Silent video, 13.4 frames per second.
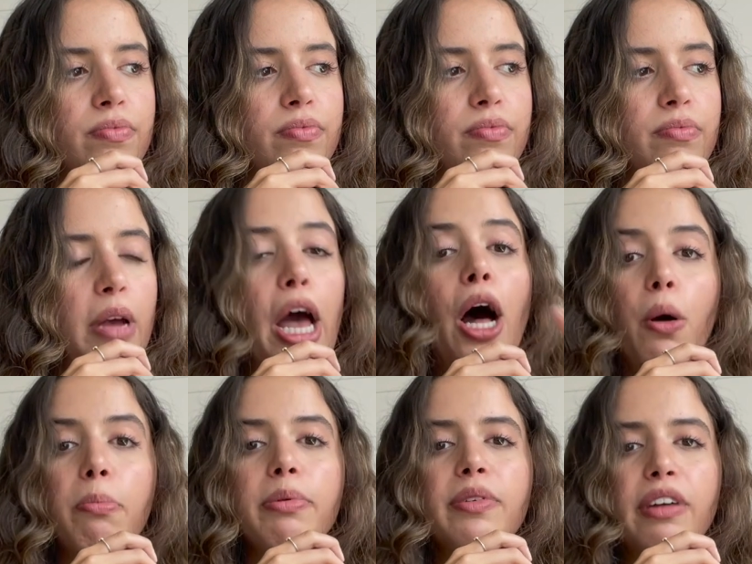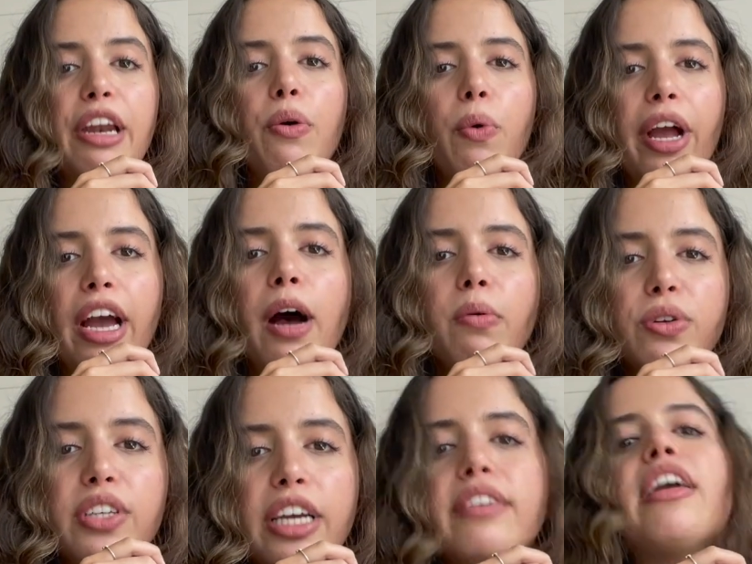help in a way, I will
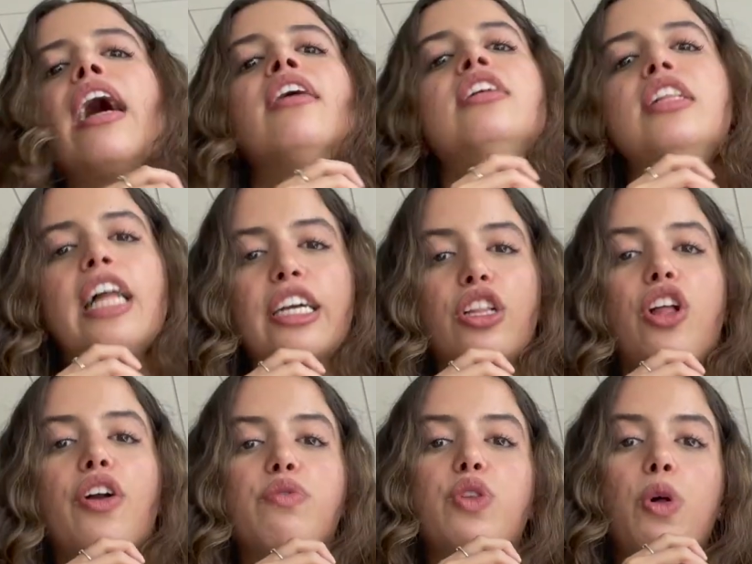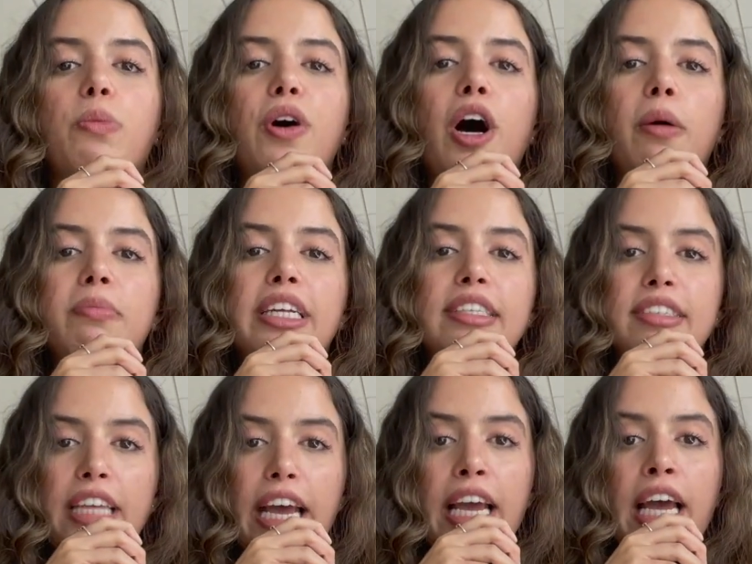say. Yeah, like a lot of global help. Let's
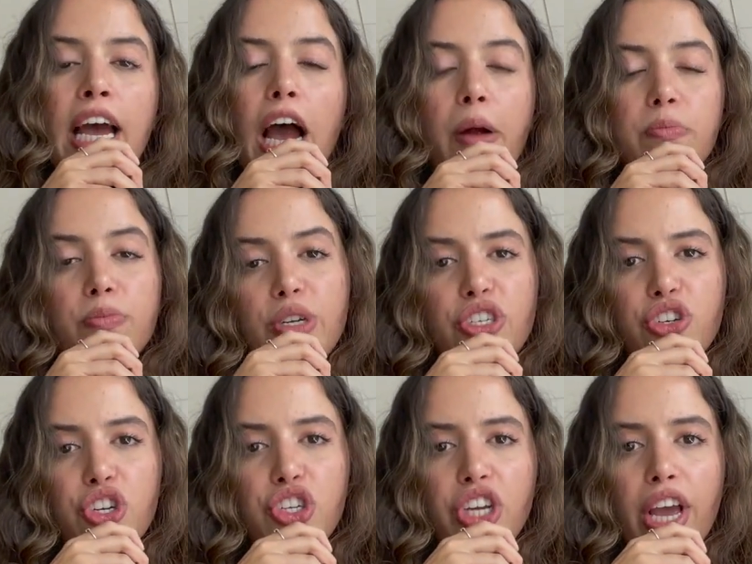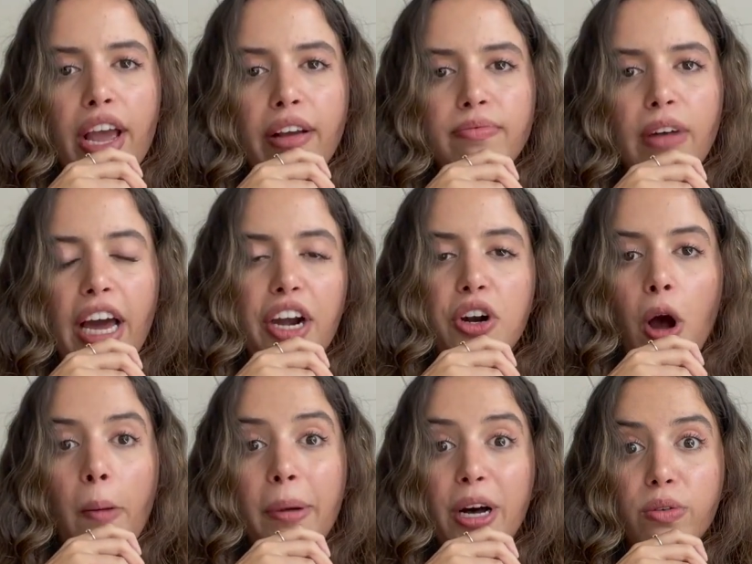say I'm researching, I don't know,
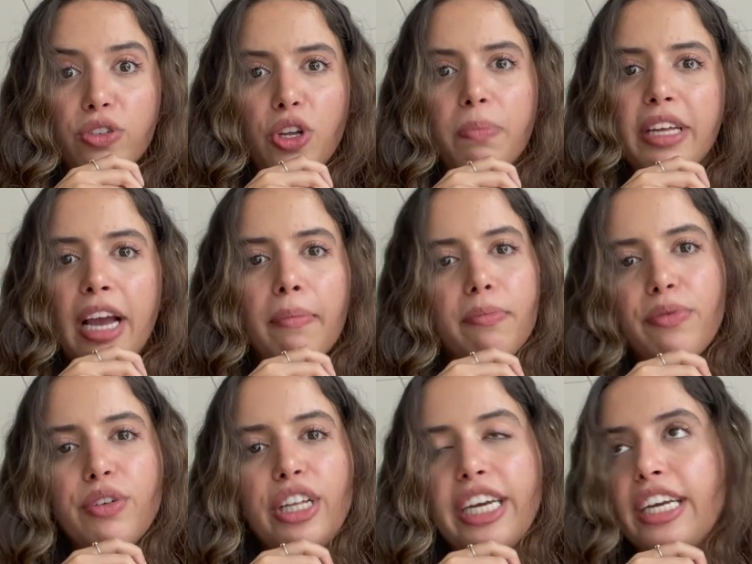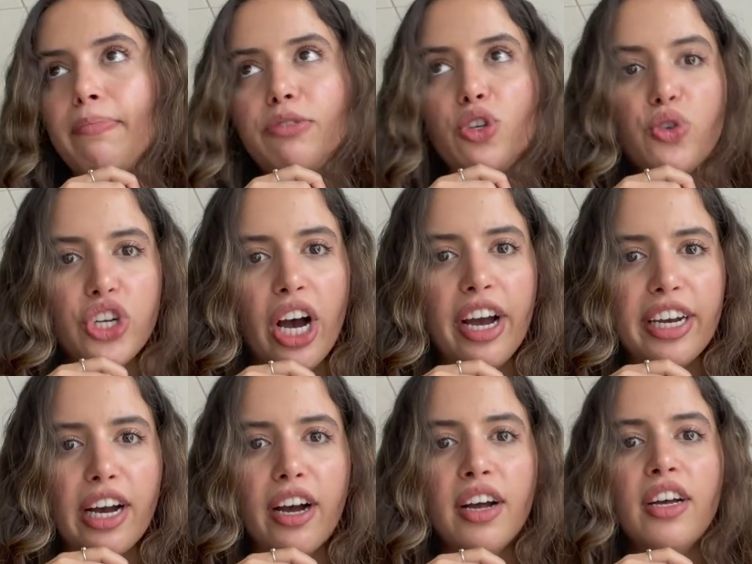about something related to
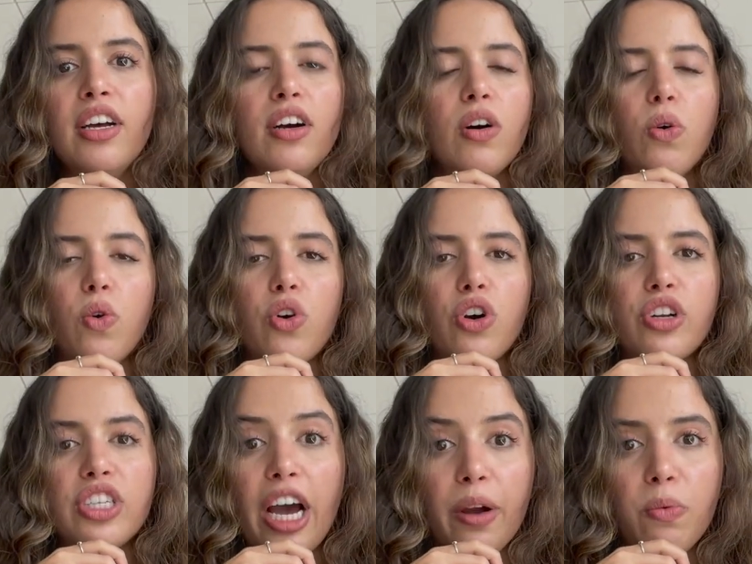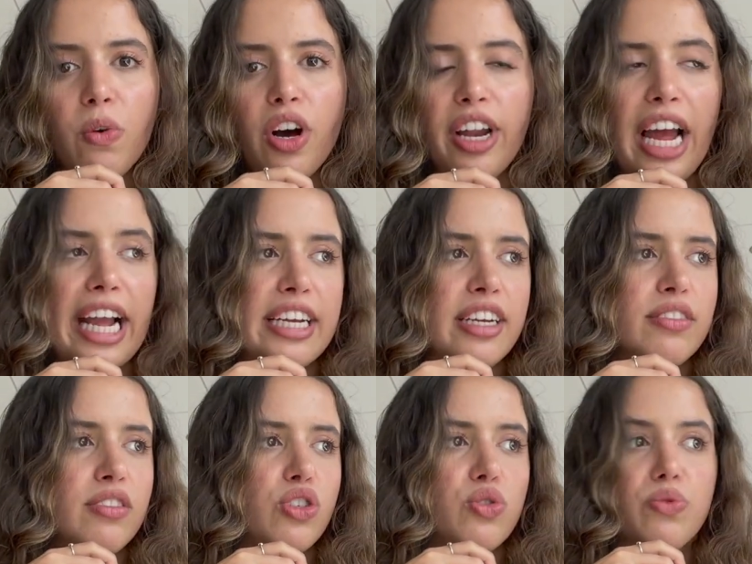China or Taiwan. I can
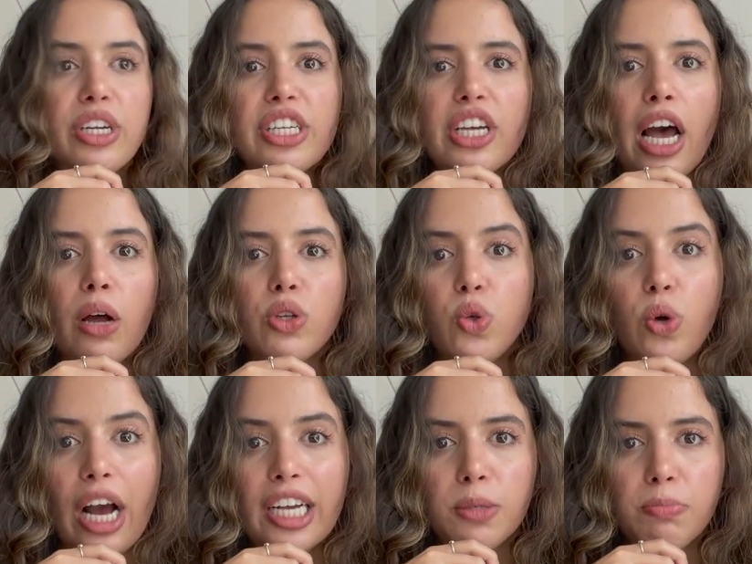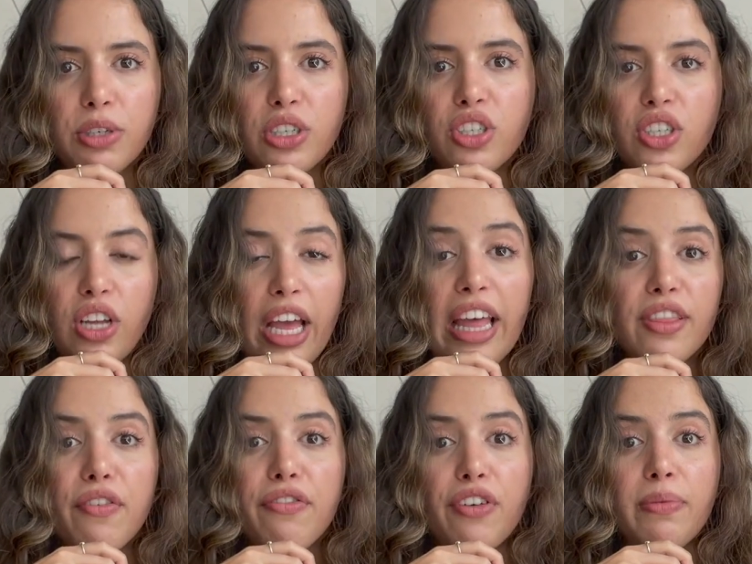reach out to experts in the
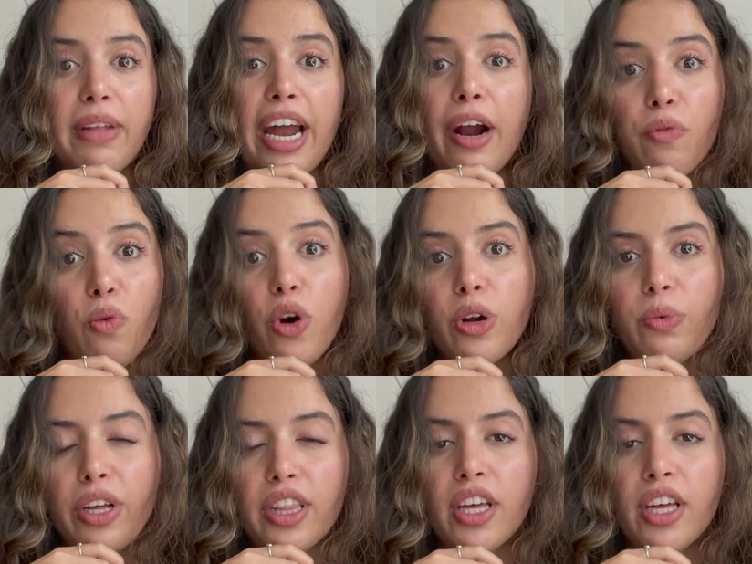firm that have worked with